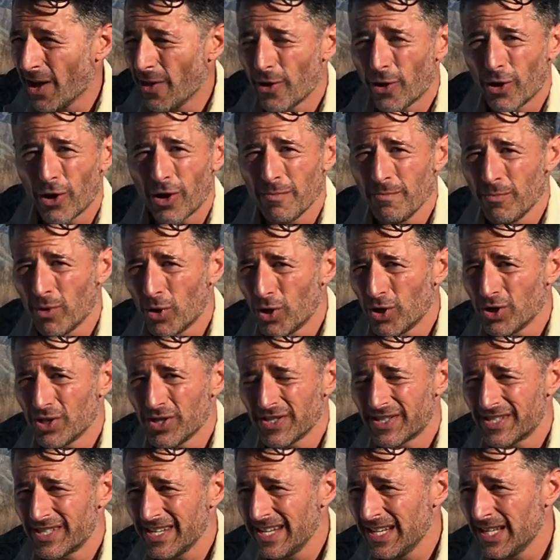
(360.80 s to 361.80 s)
other
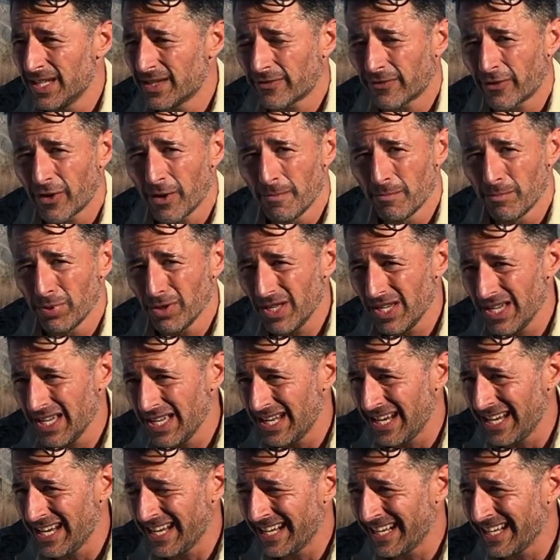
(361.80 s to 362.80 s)
emergencies, from
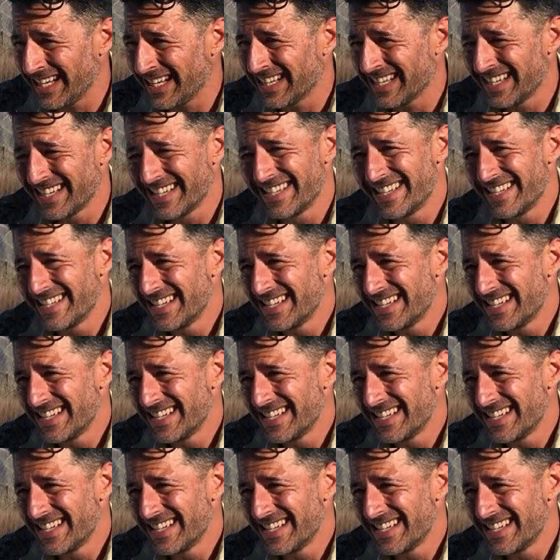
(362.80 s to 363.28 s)
bleeding